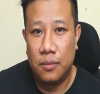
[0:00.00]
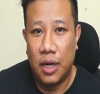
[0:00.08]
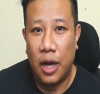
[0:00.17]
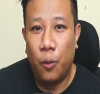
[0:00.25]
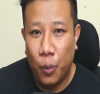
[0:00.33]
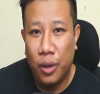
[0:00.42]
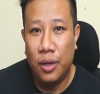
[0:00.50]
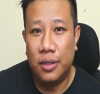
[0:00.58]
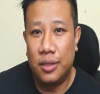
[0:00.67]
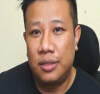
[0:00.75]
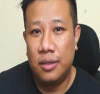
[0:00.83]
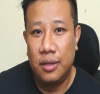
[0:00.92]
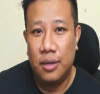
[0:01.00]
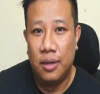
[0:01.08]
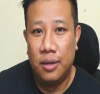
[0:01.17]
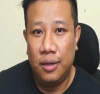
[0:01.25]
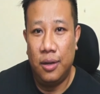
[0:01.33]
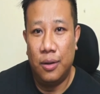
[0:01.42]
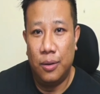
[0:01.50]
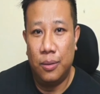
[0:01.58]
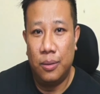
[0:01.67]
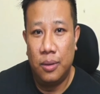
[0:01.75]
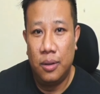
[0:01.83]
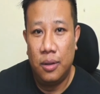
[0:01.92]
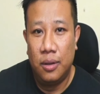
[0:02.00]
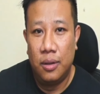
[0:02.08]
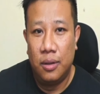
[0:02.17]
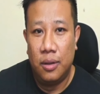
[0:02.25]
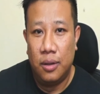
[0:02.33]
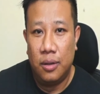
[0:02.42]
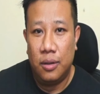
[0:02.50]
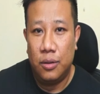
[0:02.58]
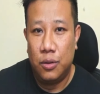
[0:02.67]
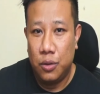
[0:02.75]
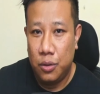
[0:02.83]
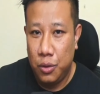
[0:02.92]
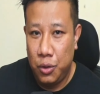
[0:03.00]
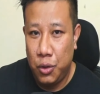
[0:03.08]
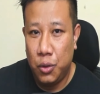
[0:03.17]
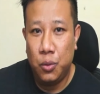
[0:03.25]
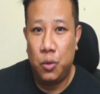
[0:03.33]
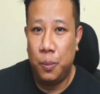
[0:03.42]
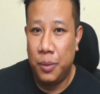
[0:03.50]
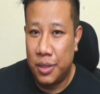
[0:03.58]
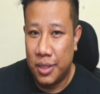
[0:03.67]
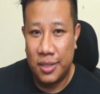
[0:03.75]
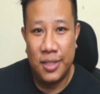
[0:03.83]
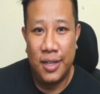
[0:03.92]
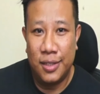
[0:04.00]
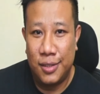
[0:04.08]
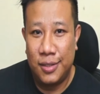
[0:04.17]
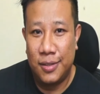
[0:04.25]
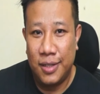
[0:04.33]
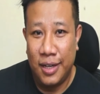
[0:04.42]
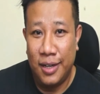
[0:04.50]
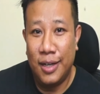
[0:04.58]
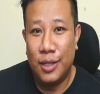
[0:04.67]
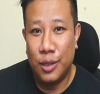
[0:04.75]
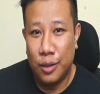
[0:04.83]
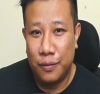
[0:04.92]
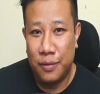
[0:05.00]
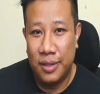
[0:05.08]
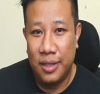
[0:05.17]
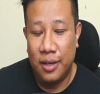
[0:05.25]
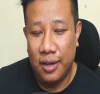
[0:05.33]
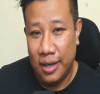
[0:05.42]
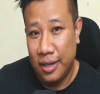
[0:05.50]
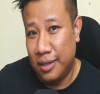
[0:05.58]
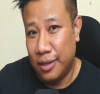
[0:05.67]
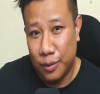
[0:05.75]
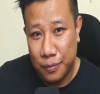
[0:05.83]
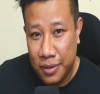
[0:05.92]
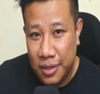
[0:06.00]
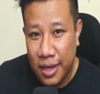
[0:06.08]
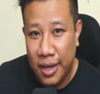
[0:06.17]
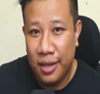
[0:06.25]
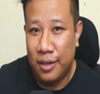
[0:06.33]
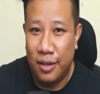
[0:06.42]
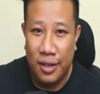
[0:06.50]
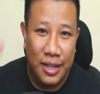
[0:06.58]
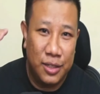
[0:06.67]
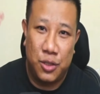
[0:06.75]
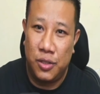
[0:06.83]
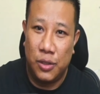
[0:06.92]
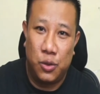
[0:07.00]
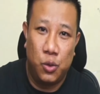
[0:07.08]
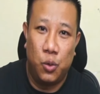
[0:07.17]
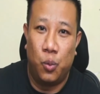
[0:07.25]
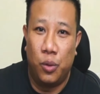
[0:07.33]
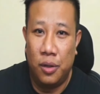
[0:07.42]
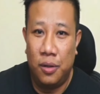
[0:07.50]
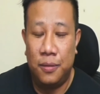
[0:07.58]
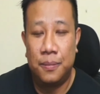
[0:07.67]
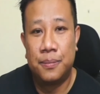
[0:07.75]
I want, you know, you to be success. And at the end of the day, let's share to the world